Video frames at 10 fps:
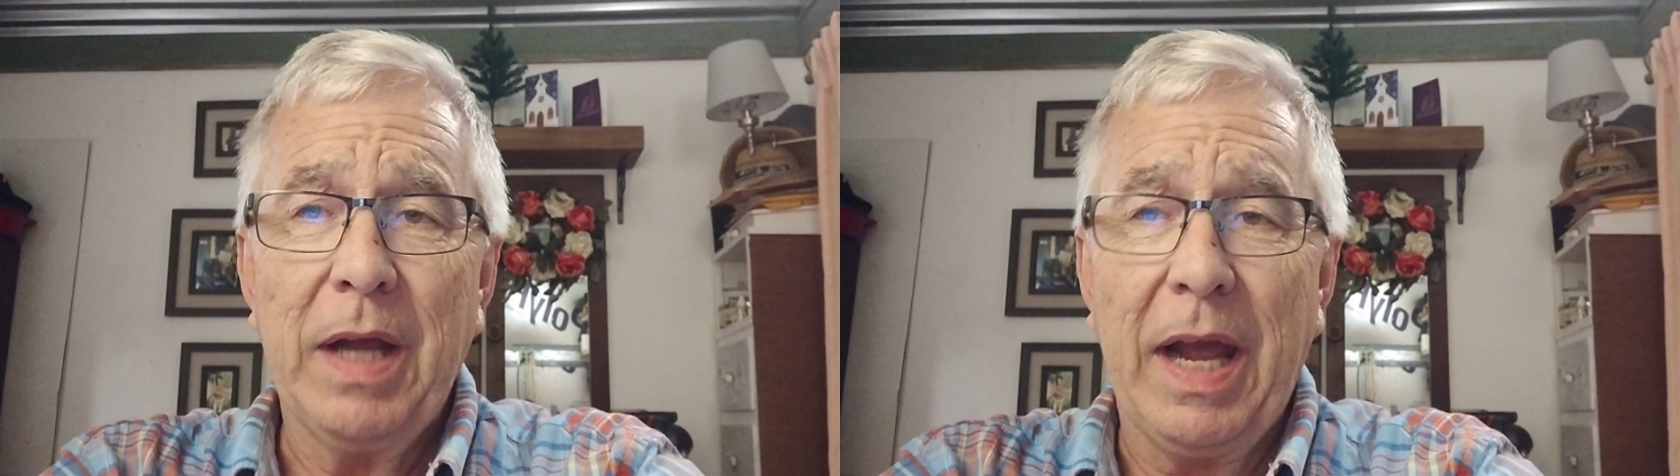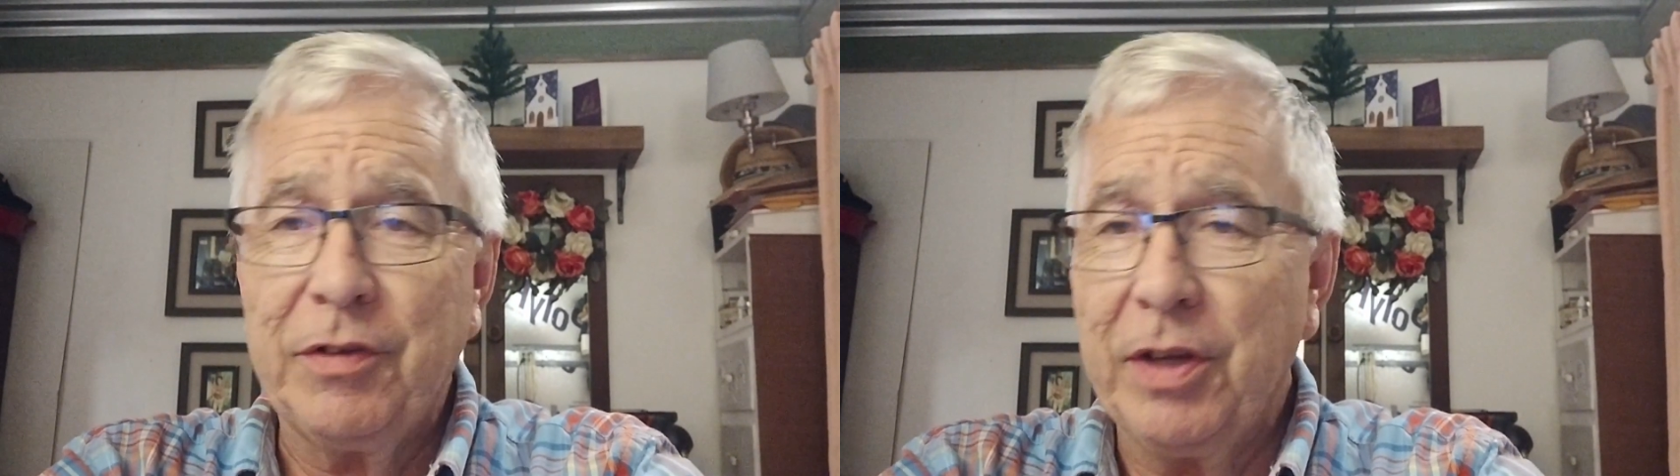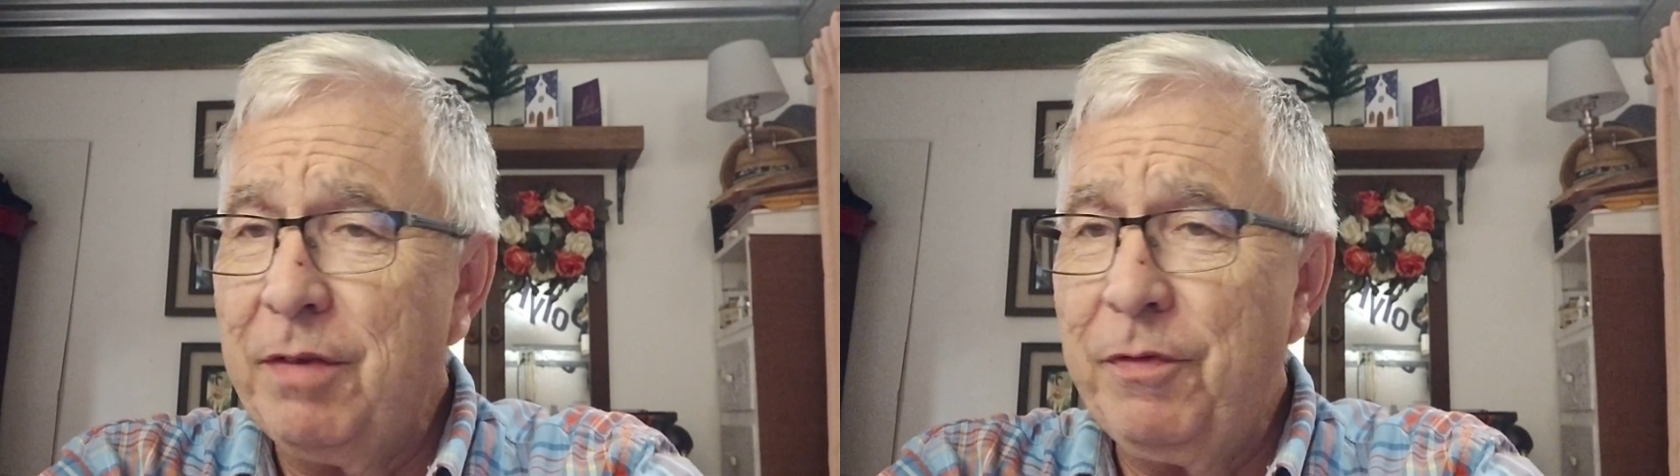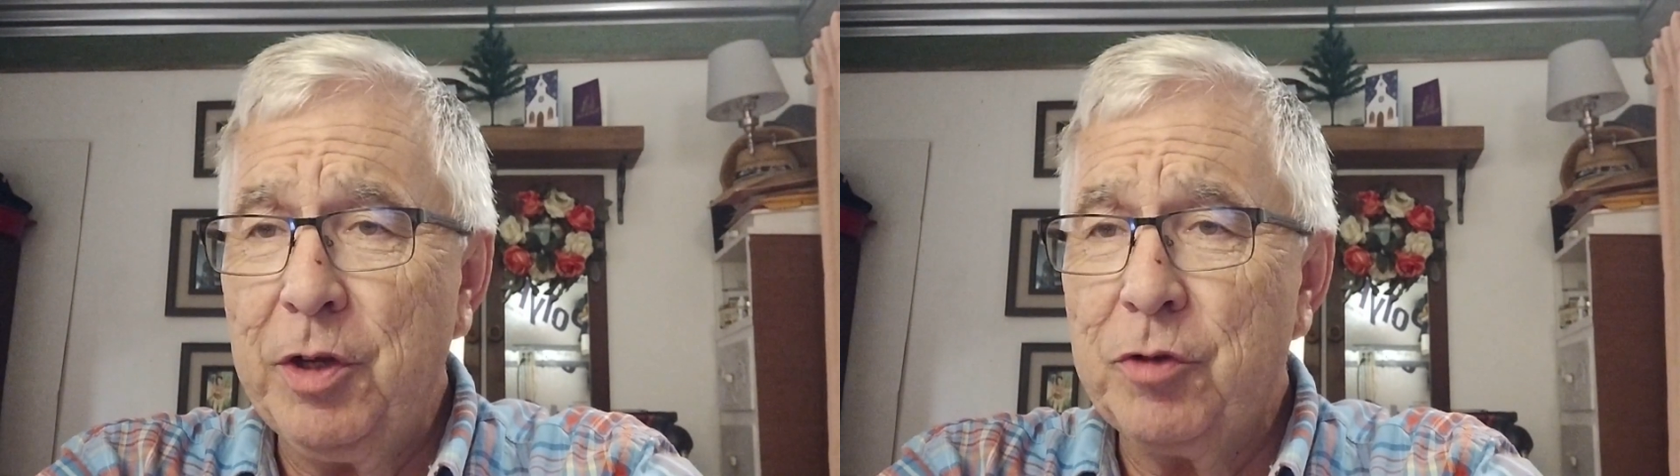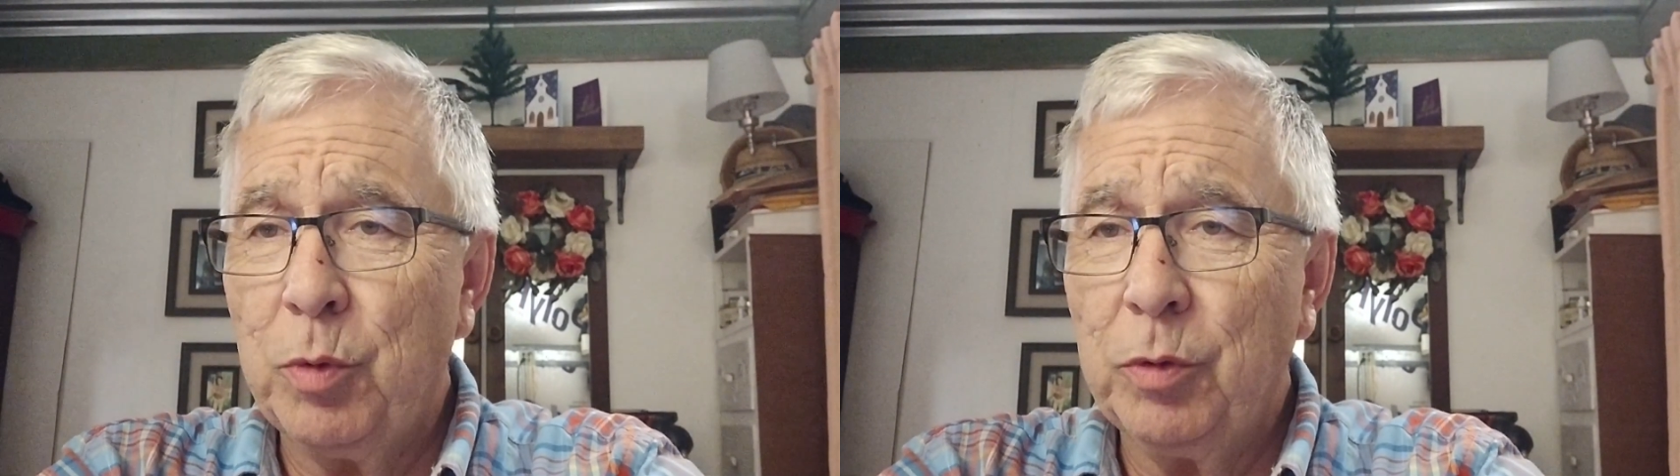as
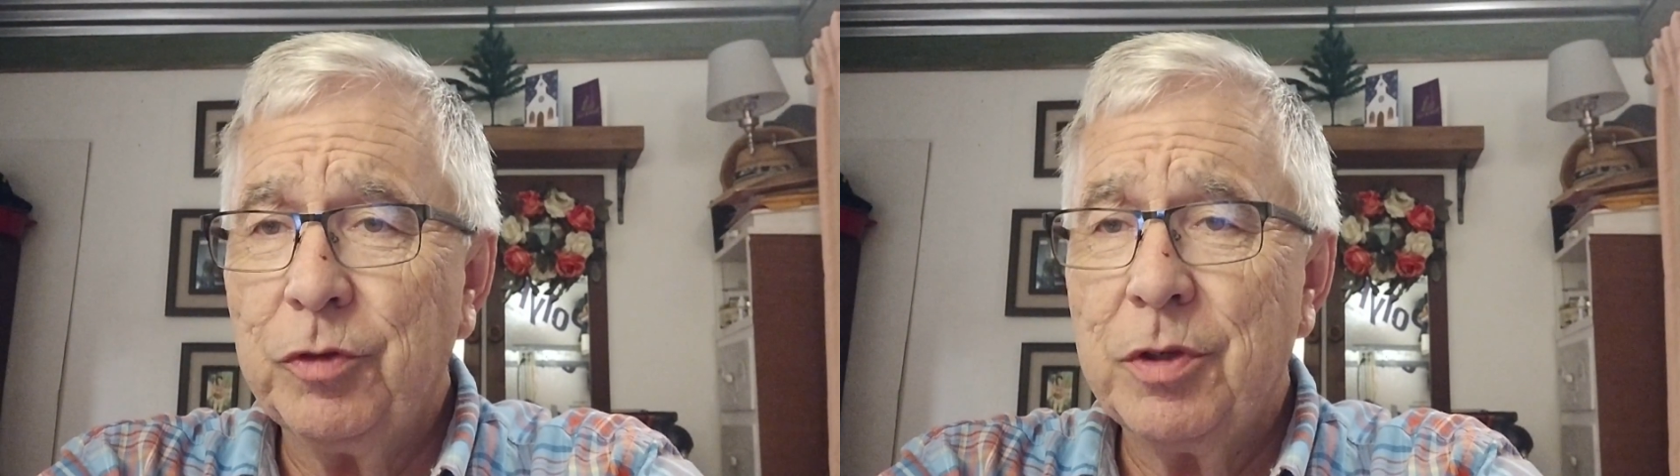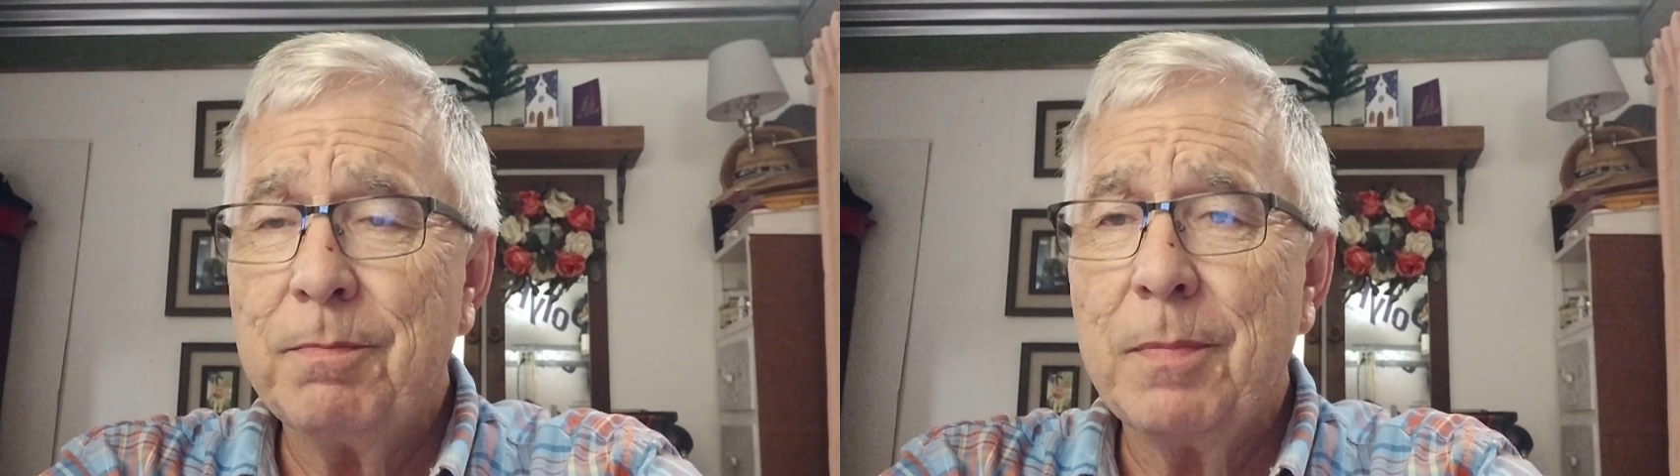individuals,